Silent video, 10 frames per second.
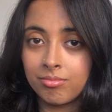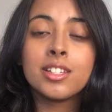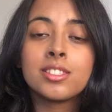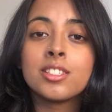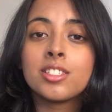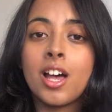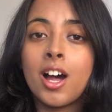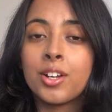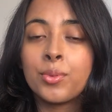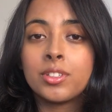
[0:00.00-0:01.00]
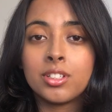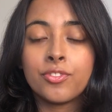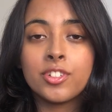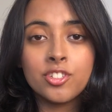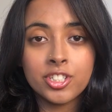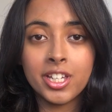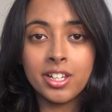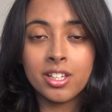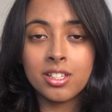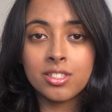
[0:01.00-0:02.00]
It's a chart with different
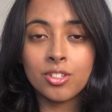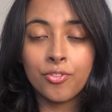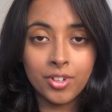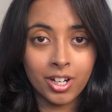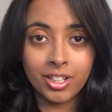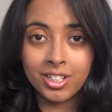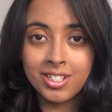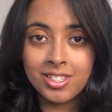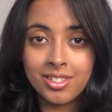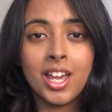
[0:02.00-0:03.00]
shades of colors,